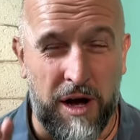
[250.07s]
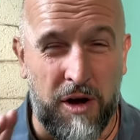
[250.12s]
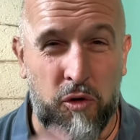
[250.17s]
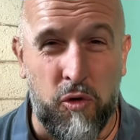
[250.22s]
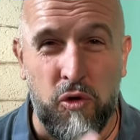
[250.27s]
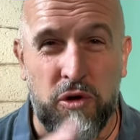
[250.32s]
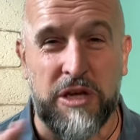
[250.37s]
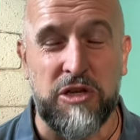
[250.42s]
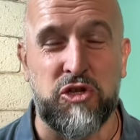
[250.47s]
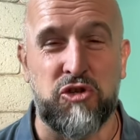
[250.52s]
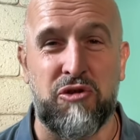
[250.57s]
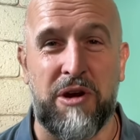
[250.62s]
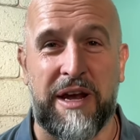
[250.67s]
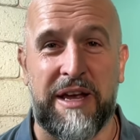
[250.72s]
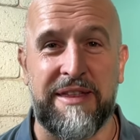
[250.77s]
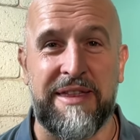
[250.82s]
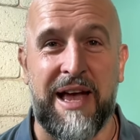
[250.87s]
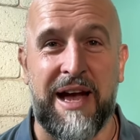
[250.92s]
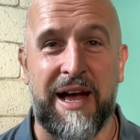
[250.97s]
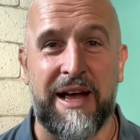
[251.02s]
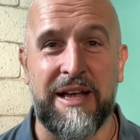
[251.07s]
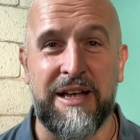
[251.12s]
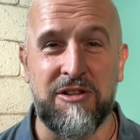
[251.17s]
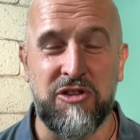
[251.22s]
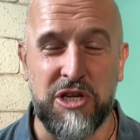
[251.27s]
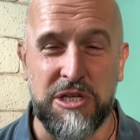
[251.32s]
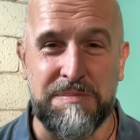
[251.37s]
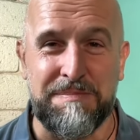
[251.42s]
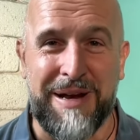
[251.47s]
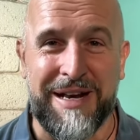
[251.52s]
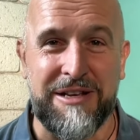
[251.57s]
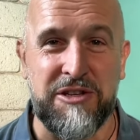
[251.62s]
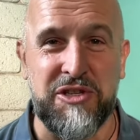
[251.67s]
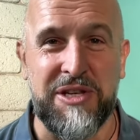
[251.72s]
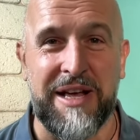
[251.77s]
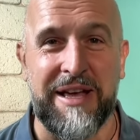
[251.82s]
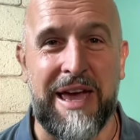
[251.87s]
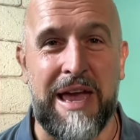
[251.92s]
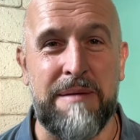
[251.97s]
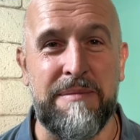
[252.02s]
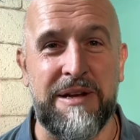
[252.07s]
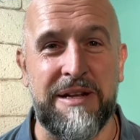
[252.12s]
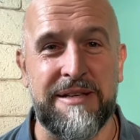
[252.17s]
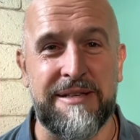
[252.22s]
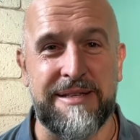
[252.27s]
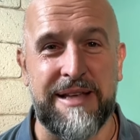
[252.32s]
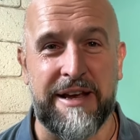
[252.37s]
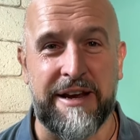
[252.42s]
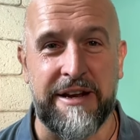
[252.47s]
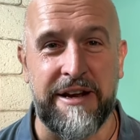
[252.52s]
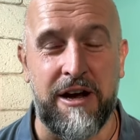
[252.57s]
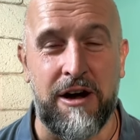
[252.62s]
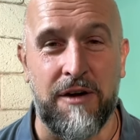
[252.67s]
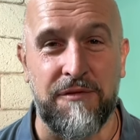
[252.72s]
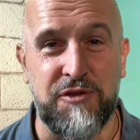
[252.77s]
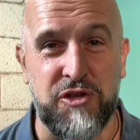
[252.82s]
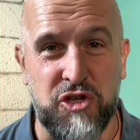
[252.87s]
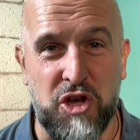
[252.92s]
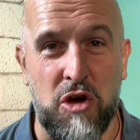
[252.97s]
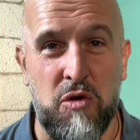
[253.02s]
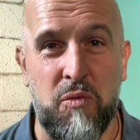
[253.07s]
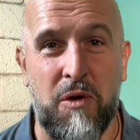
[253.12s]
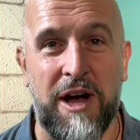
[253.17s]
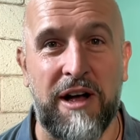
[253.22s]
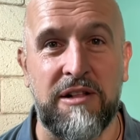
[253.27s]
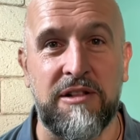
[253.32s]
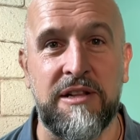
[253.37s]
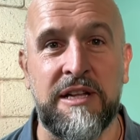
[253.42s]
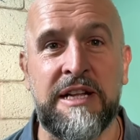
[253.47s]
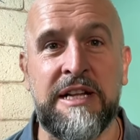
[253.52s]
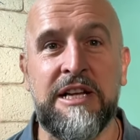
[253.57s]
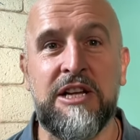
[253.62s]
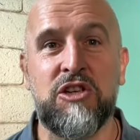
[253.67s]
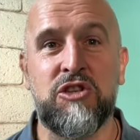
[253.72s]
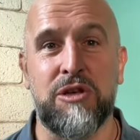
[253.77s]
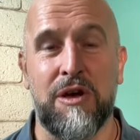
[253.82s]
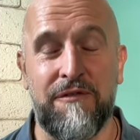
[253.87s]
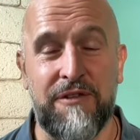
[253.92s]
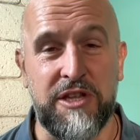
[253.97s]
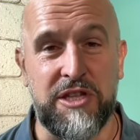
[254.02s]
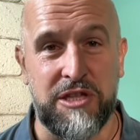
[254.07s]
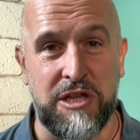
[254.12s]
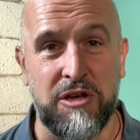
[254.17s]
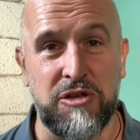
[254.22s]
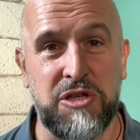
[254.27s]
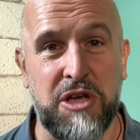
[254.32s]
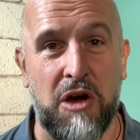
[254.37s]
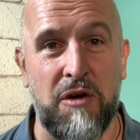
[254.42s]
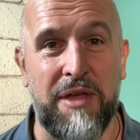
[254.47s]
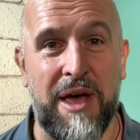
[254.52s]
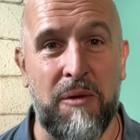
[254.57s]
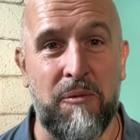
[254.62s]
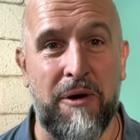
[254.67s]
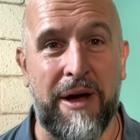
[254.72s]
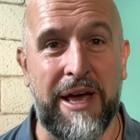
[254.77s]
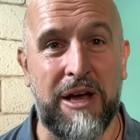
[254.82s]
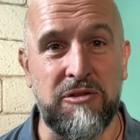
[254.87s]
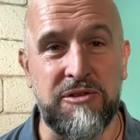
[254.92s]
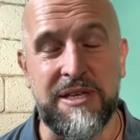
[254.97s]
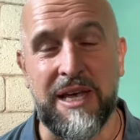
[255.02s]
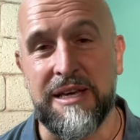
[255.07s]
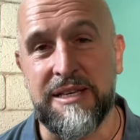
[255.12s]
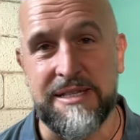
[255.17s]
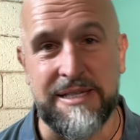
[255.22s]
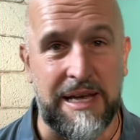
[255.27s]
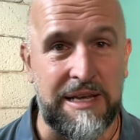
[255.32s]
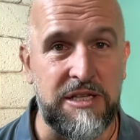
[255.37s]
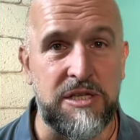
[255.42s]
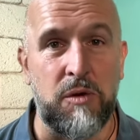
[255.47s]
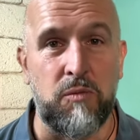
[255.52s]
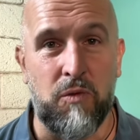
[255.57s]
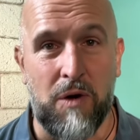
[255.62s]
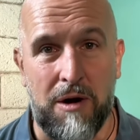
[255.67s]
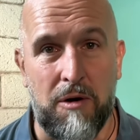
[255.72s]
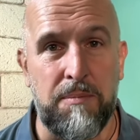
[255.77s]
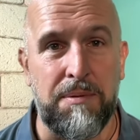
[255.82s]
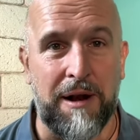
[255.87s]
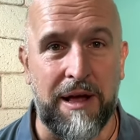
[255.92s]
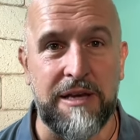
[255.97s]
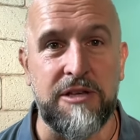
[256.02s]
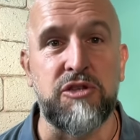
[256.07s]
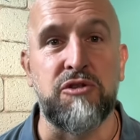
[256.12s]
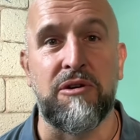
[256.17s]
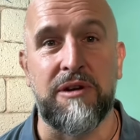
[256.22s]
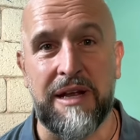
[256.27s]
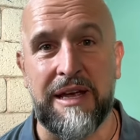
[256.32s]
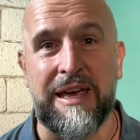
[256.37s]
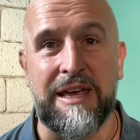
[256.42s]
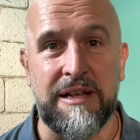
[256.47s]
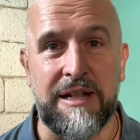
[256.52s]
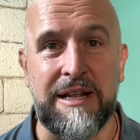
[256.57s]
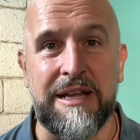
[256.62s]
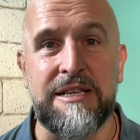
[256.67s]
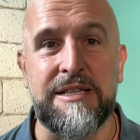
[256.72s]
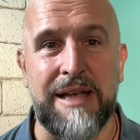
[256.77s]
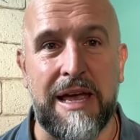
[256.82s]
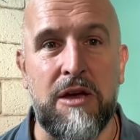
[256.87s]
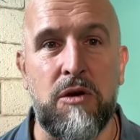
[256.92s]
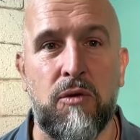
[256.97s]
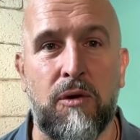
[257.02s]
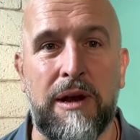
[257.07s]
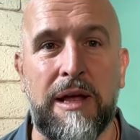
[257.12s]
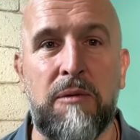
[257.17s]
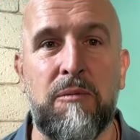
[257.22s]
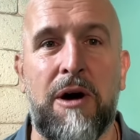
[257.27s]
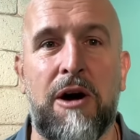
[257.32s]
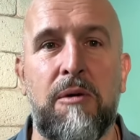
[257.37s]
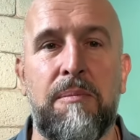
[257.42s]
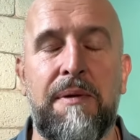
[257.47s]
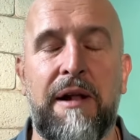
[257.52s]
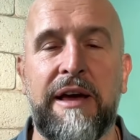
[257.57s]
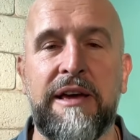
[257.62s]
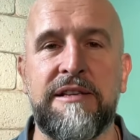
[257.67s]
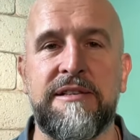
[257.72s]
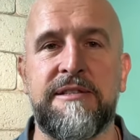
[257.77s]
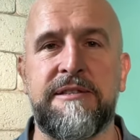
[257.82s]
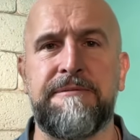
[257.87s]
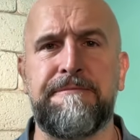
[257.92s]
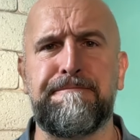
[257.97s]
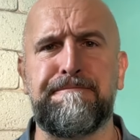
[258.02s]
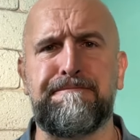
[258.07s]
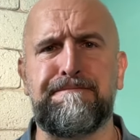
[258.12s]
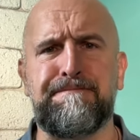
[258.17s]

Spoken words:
orchestrated that, just managed that game in the second half so well. So if it does go that way, I'd say Saints are well placed, or at least equally well placed.